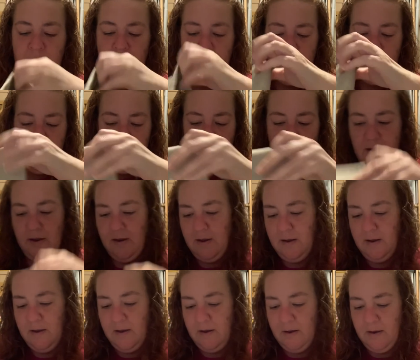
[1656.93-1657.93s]

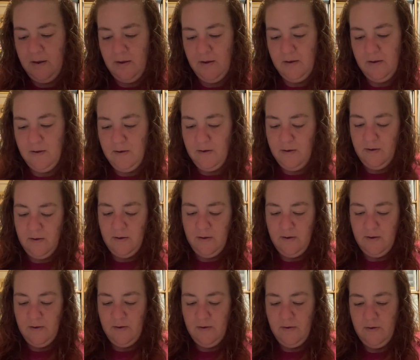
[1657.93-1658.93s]

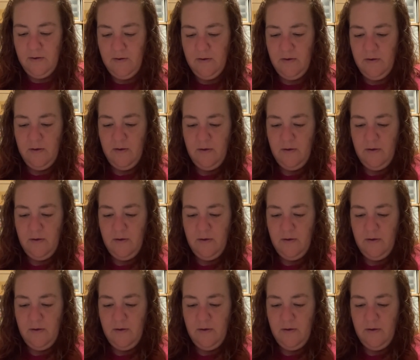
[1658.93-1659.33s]
No one is speaking in this clip.